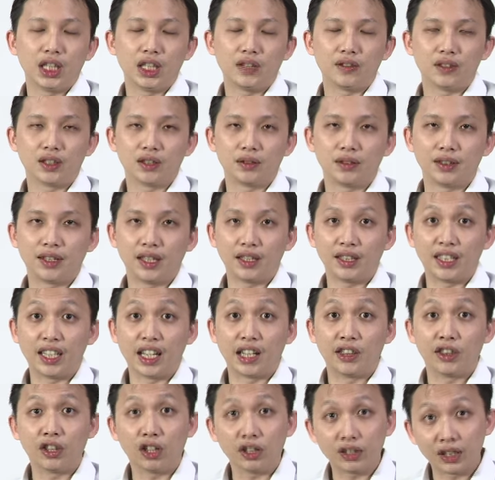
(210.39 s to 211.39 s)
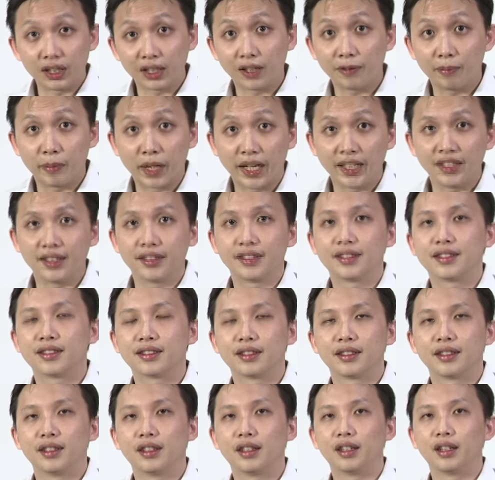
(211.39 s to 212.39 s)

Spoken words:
If there are not enough buyers,